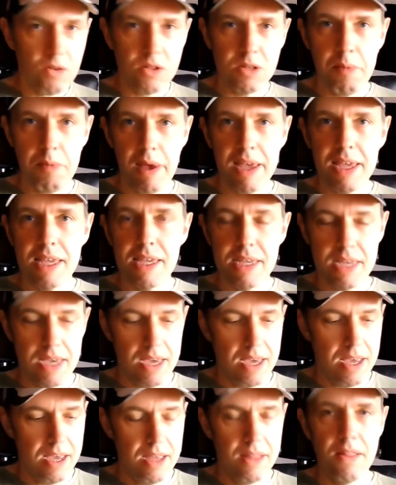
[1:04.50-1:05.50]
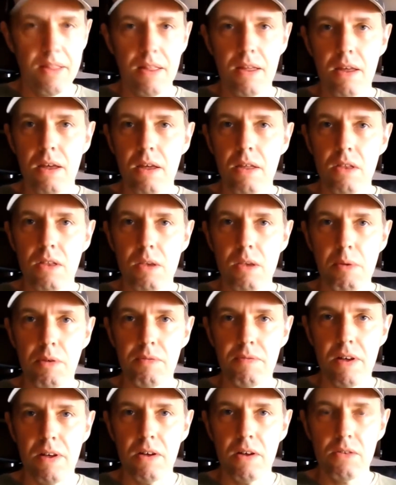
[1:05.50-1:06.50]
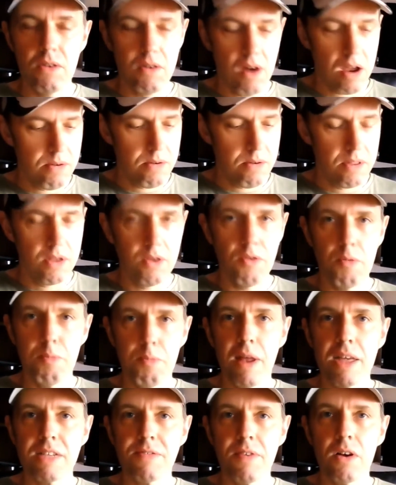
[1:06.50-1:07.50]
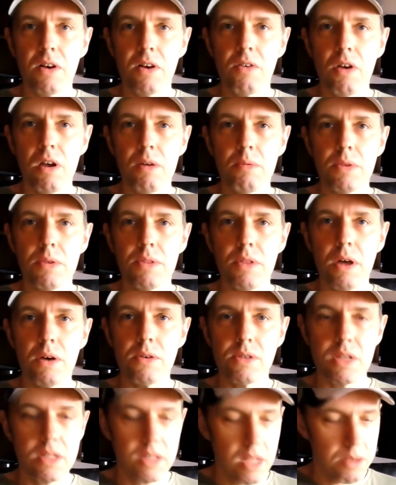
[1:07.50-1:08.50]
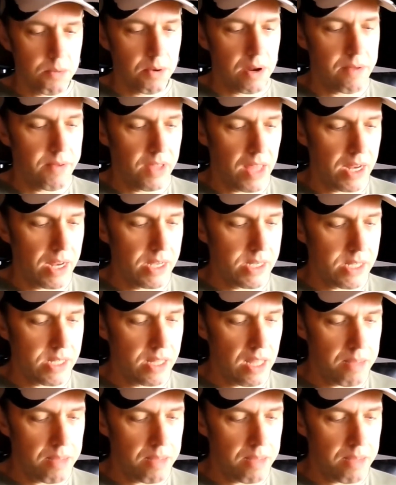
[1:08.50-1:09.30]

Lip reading: to make a lot of Velcro. They'll replace Velcro with that. That is